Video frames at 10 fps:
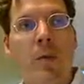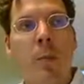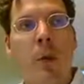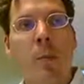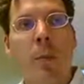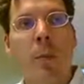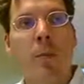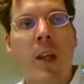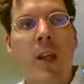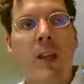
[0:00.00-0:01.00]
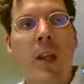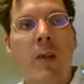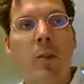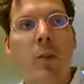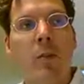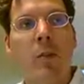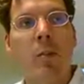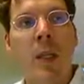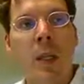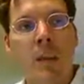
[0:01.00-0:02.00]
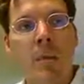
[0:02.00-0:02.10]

The probability of a head now is p.